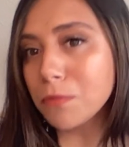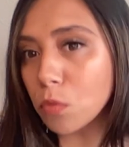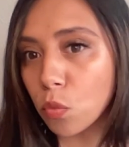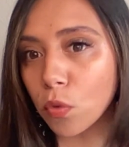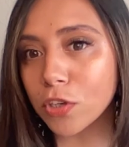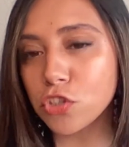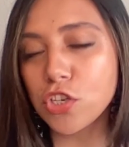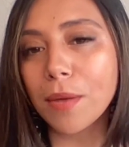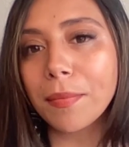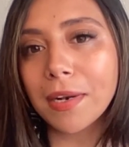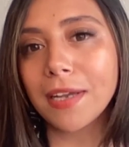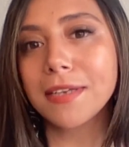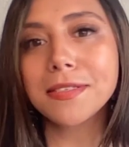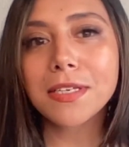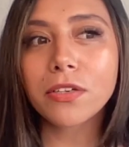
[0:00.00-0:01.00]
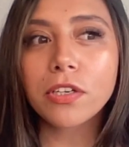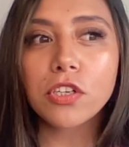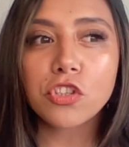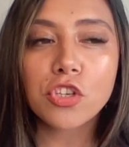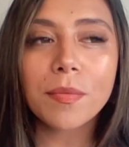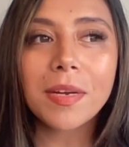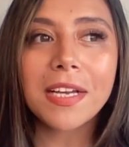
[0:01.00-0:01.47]
what Gemini is here.
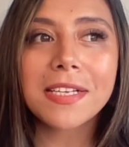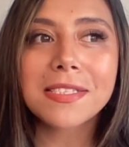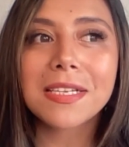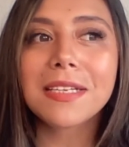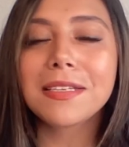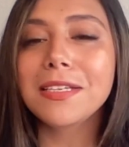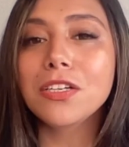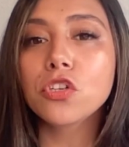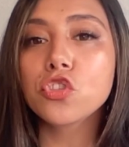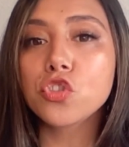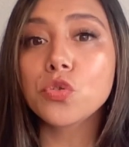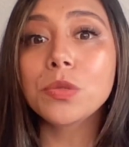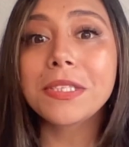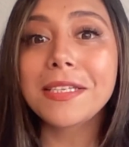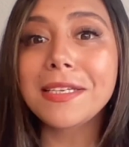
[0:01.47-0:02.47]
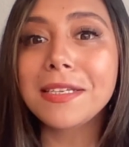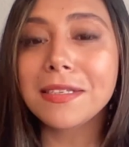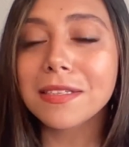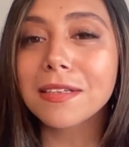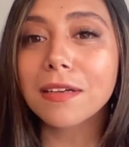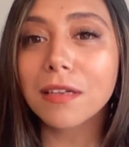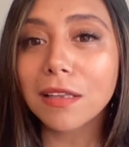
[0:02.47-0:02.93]
Gemini is not here to lead
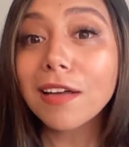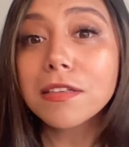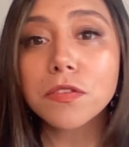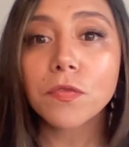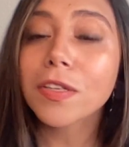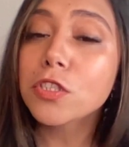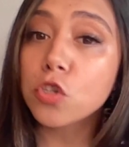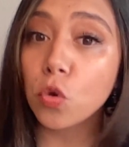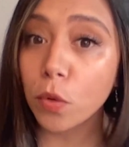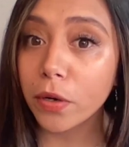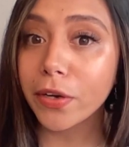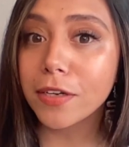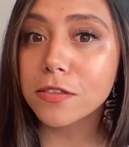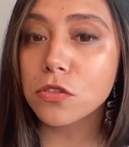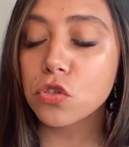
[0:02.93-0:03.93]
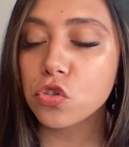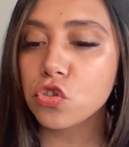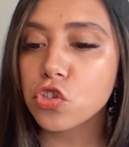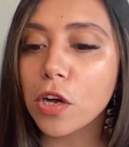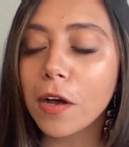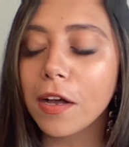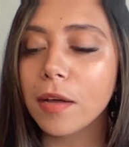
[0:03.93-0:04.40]
the collective. That's Aquarius's
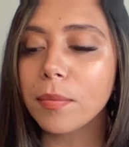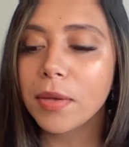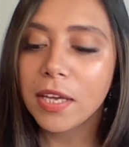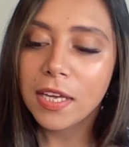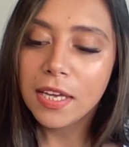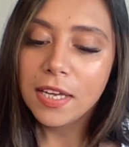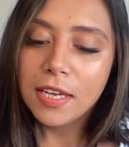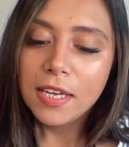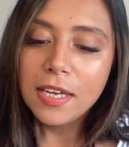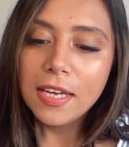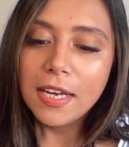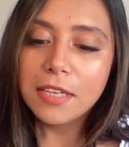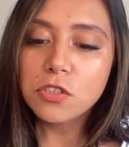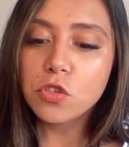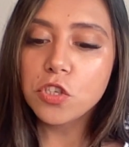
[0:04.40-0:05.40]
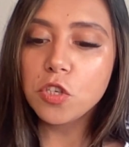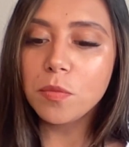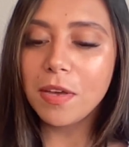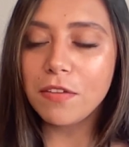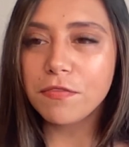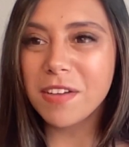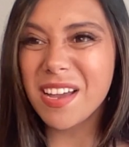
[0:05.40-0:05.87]
job. And so you
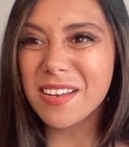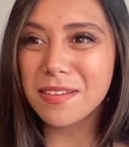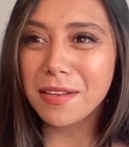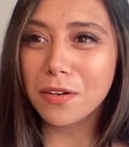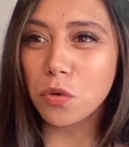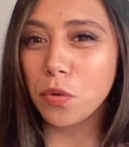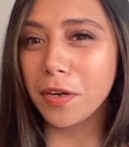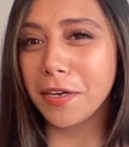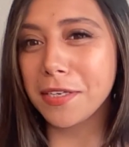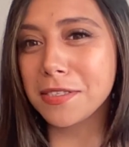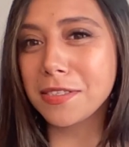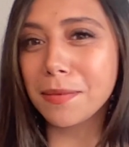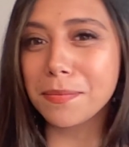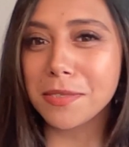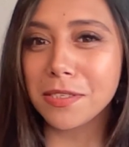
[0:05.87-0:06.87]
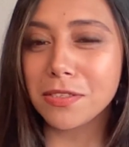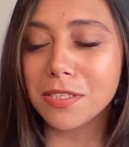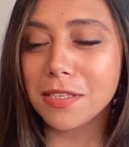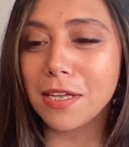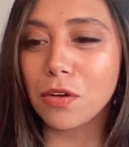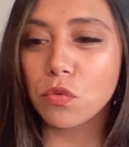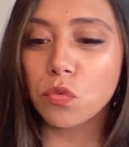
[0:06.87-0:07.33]
may find that Aquarius steps into
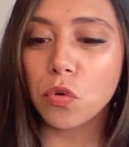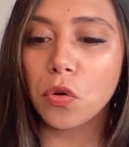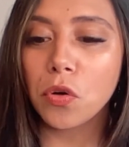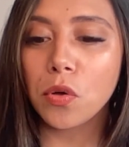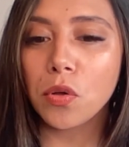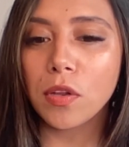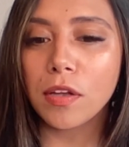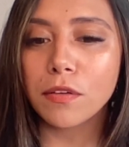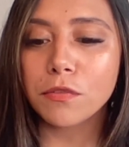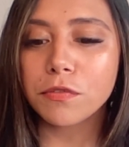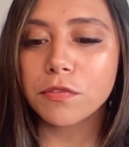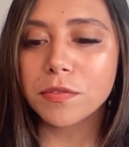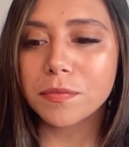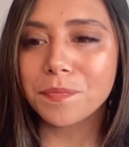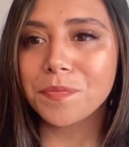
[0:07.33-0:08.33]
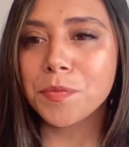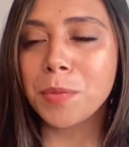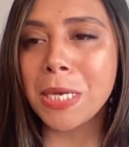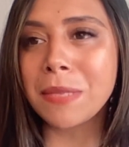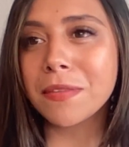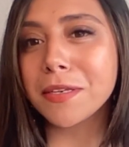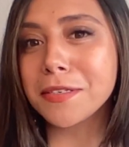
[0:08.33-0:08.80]
that role of
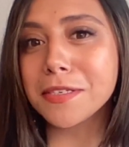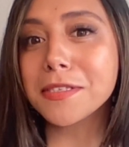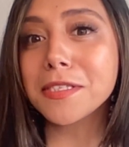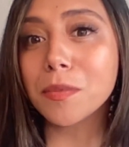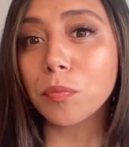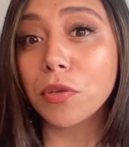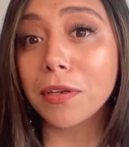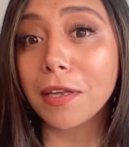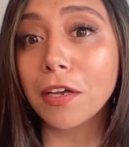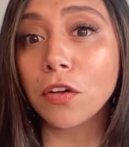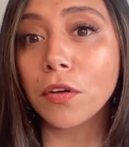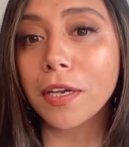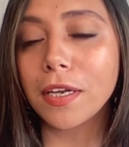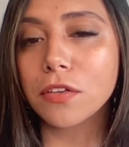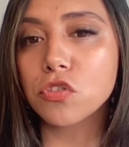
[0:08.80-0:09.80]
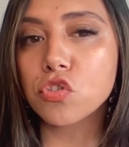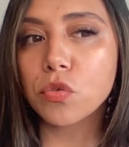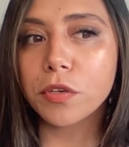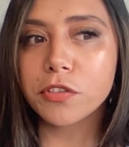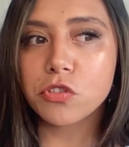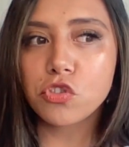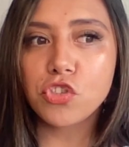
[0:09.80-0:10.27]
being the disciplinarian
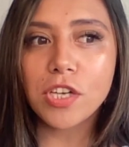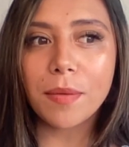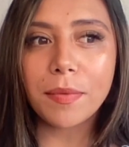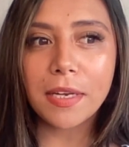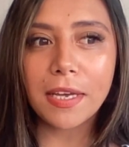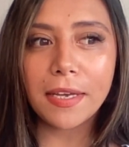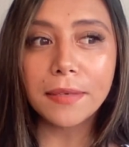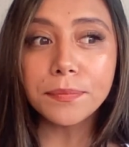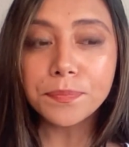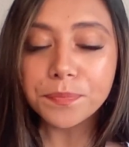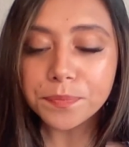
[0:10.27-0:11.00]
towards Gemini.